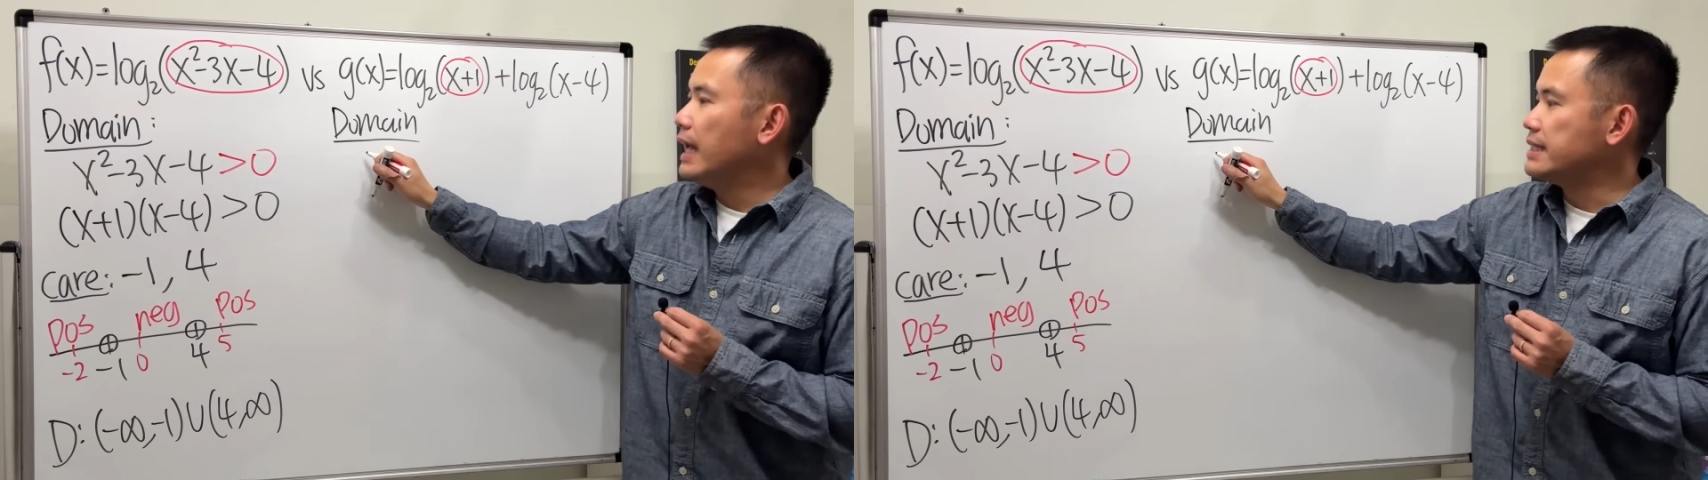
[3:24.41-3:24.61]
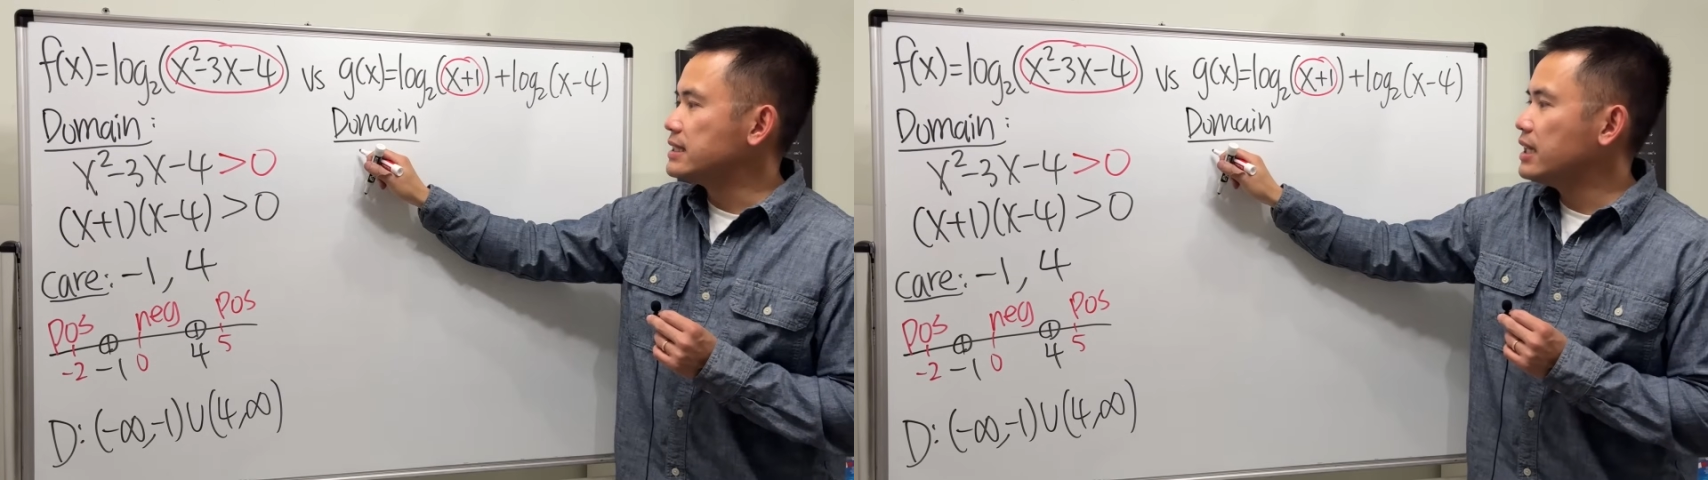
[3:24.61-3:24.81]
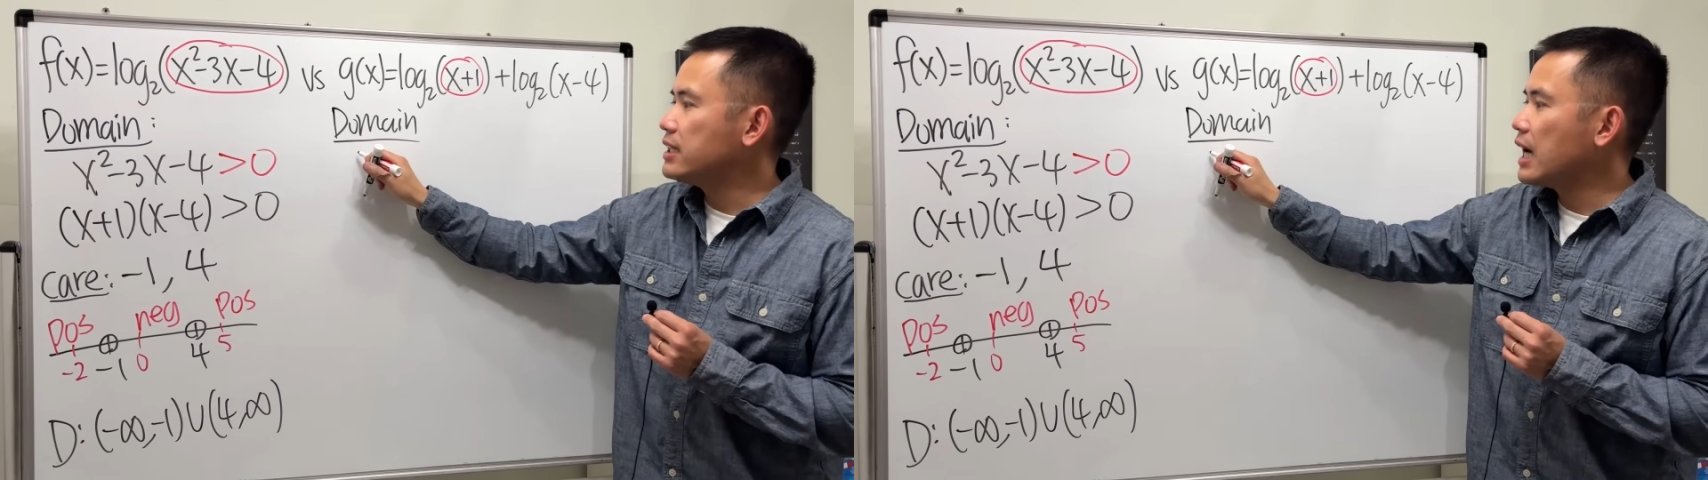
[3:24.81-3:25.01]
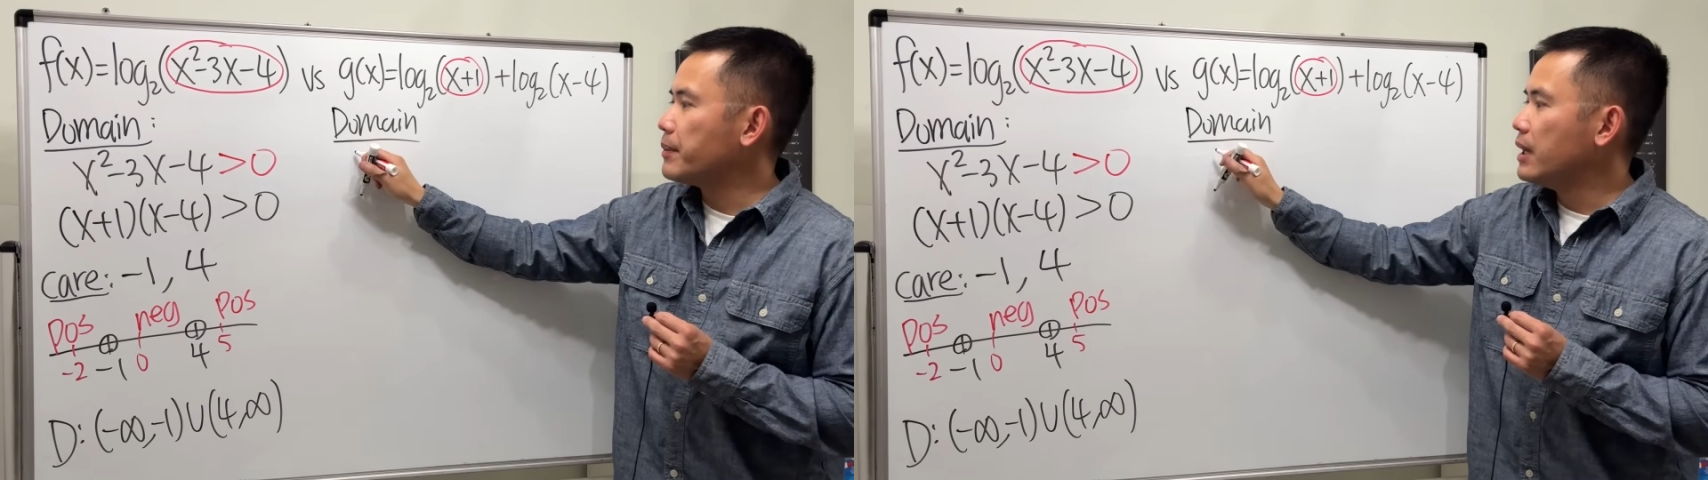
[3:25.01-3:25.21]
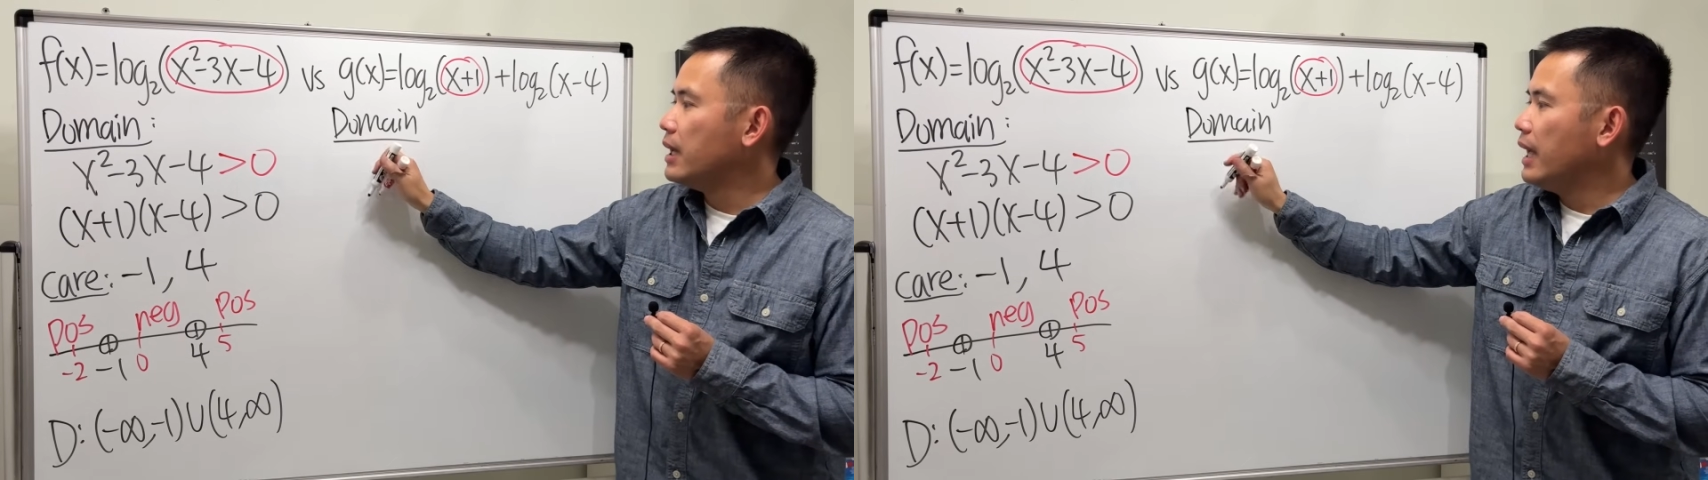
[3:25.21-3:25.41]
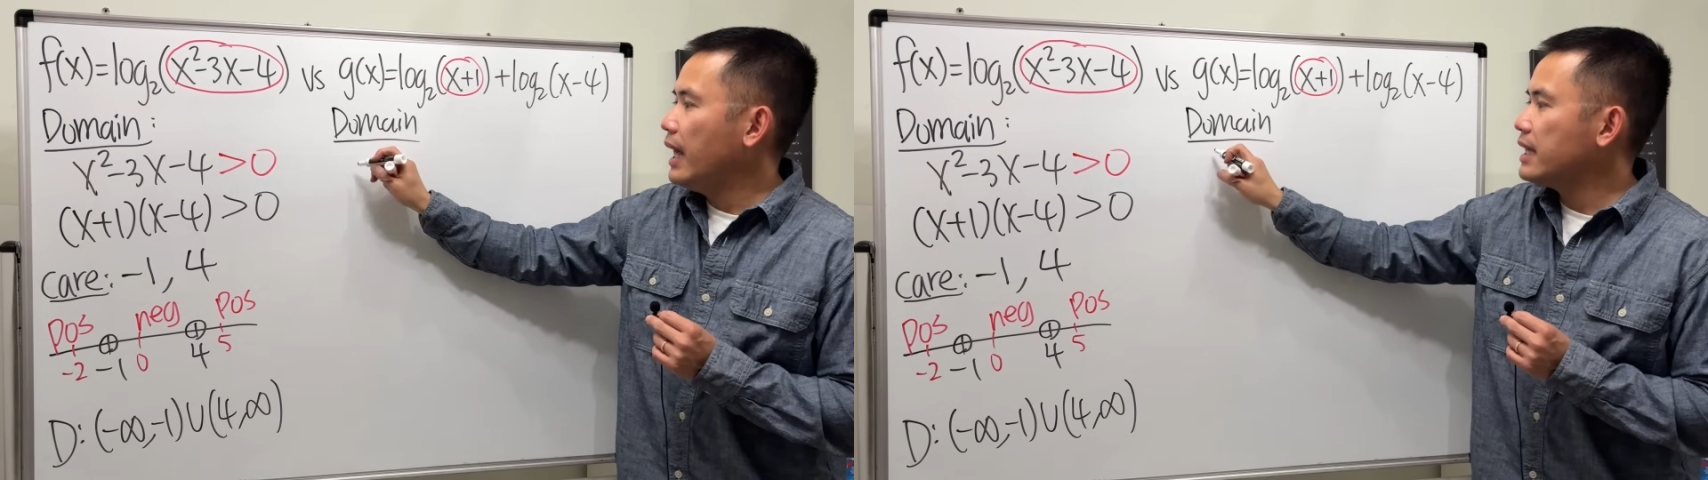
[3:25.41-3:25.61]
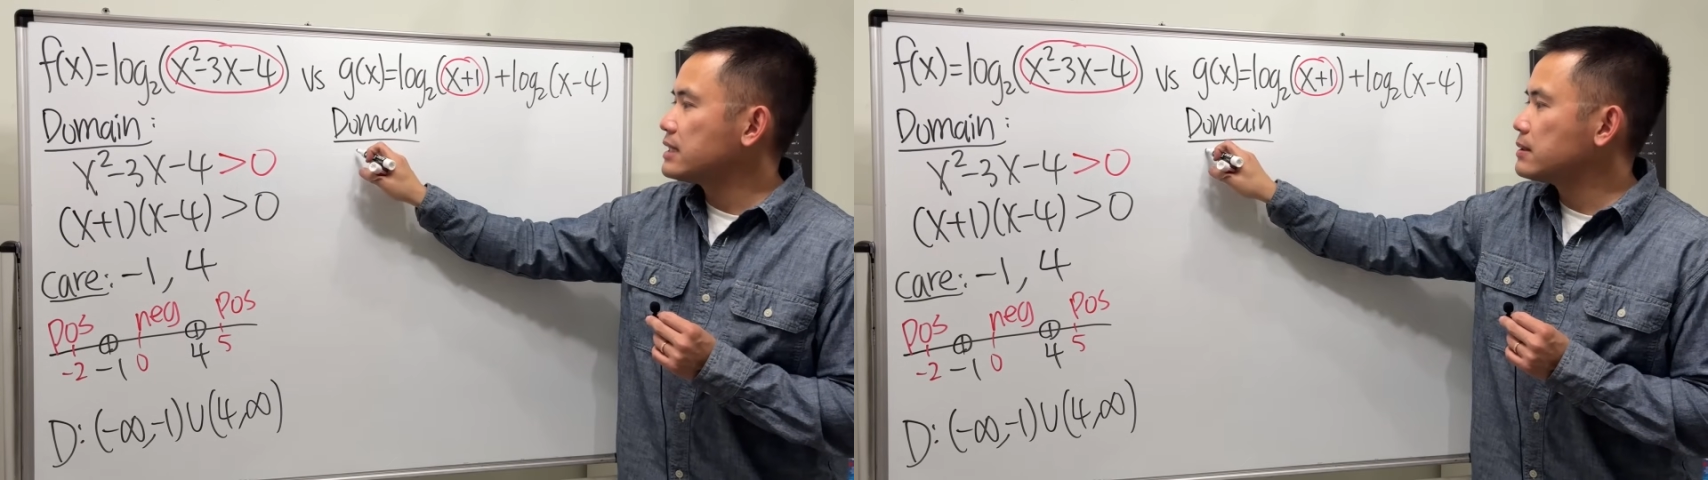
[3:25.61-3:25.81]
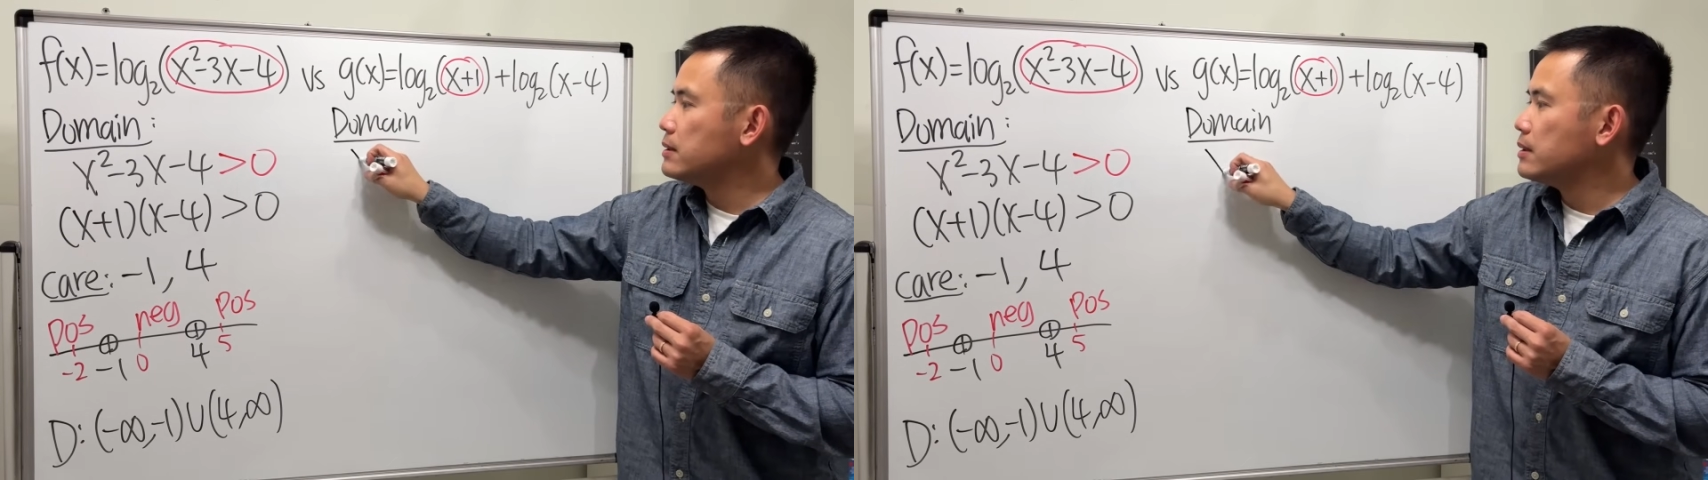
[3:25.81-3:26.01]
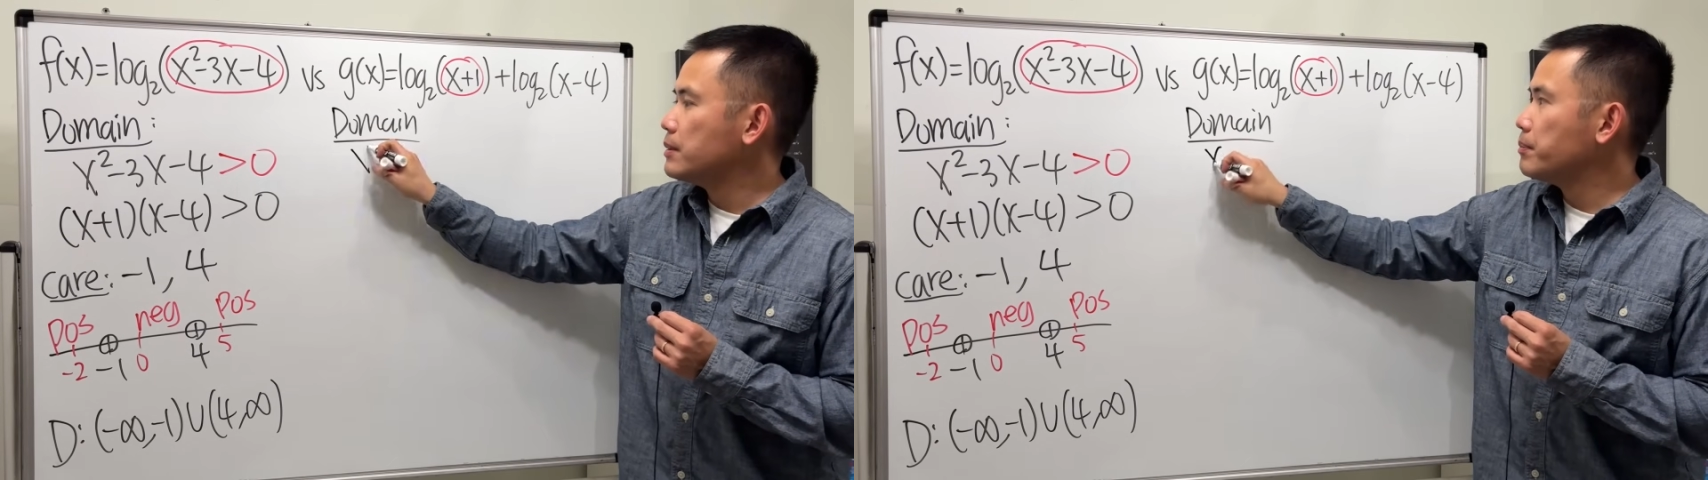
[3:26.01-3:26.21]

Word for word: and set up x